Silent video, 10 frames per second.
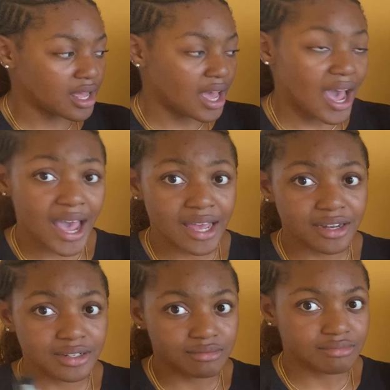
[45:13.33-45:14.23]

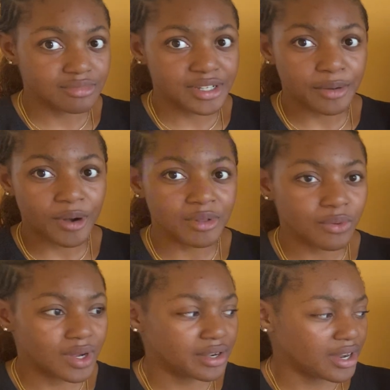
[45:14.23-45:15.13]
And you're probably
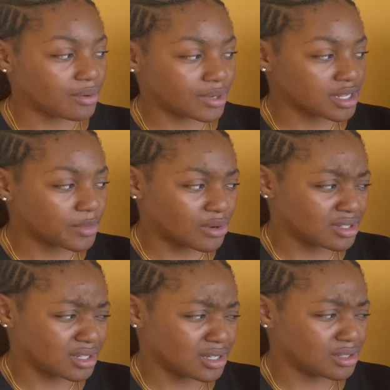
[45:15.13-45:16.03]
wondering, what about
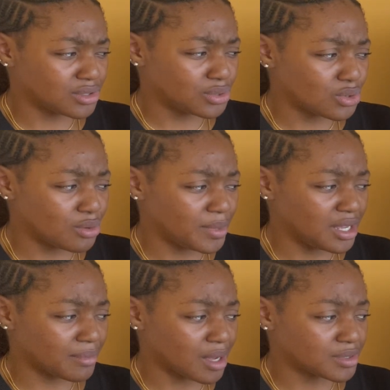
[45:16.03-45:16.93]
the 2 being
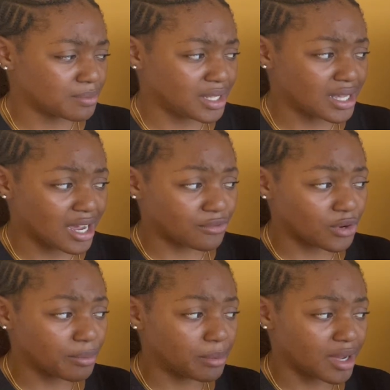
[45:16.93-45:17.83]
mapped to B and 4
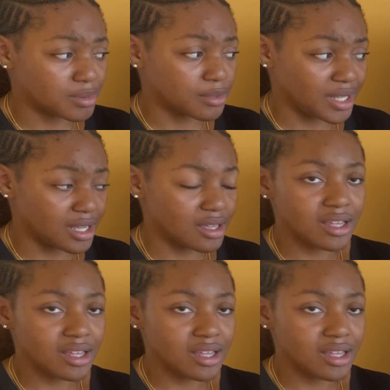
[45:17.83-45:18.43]
being mapped to B?